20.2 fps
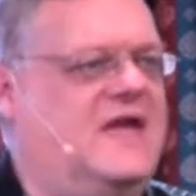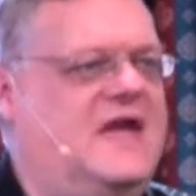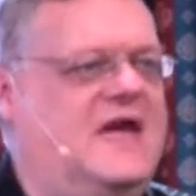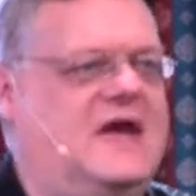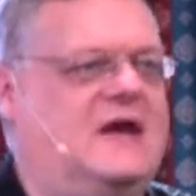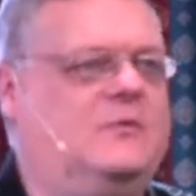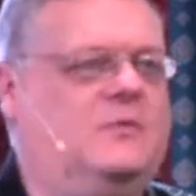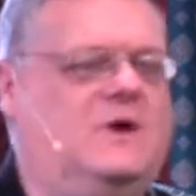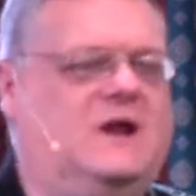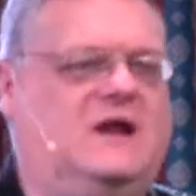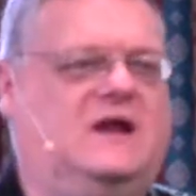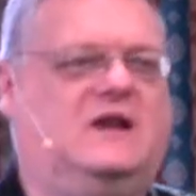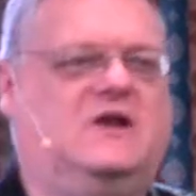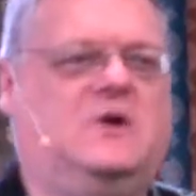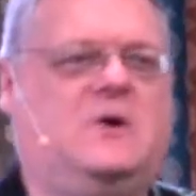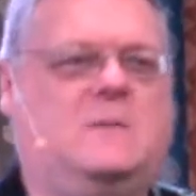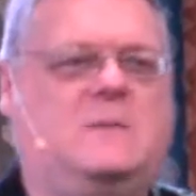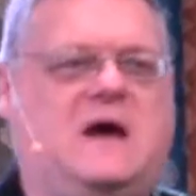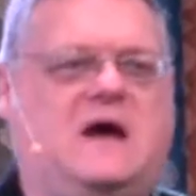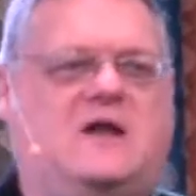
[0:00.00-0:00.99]
And what I
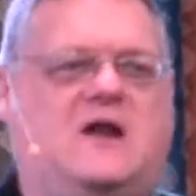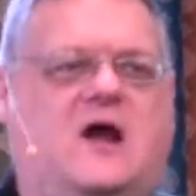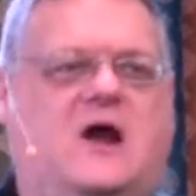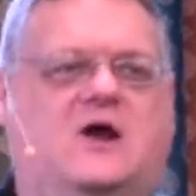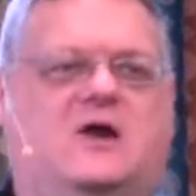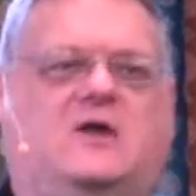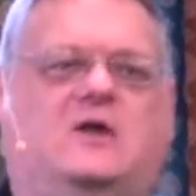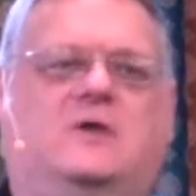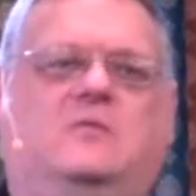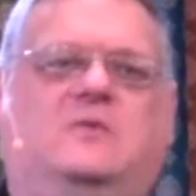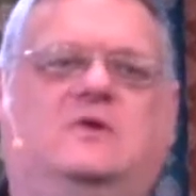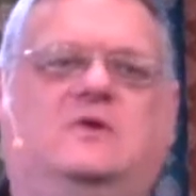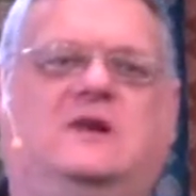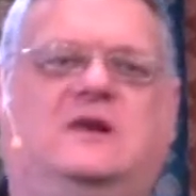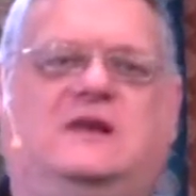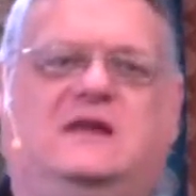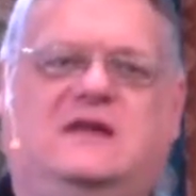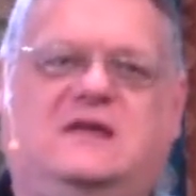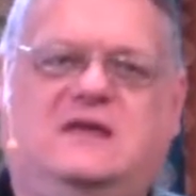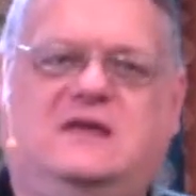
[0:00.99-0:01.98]
know about our
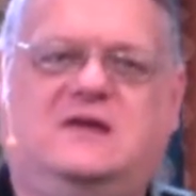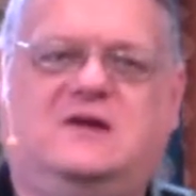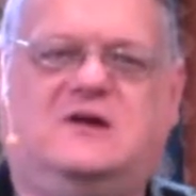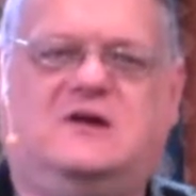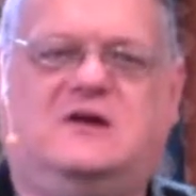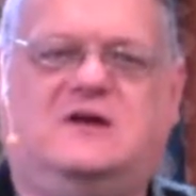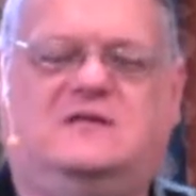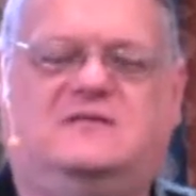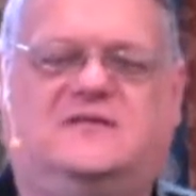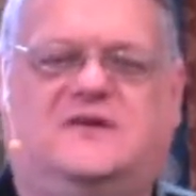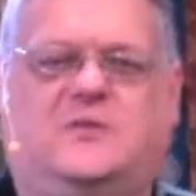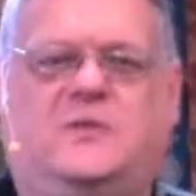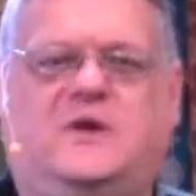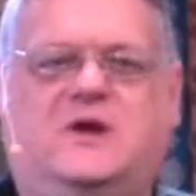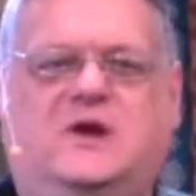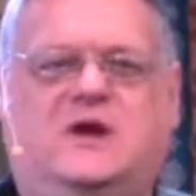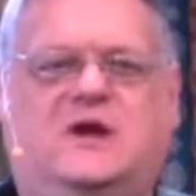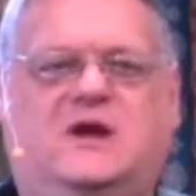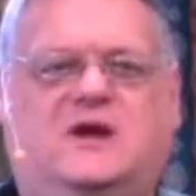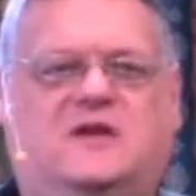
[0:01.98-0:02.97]
community here is that we
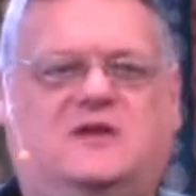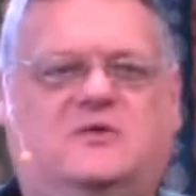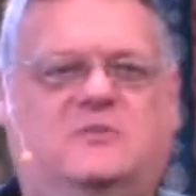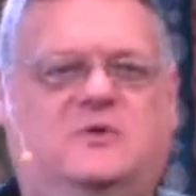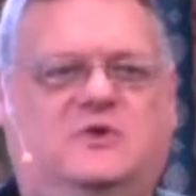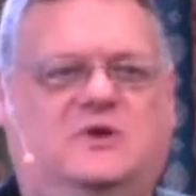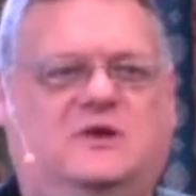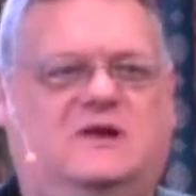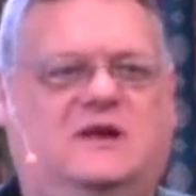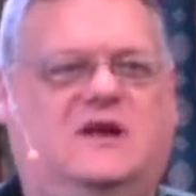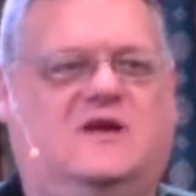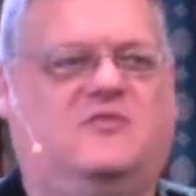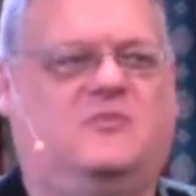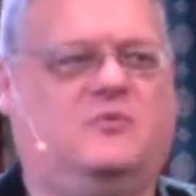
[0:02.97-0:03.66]
are a community of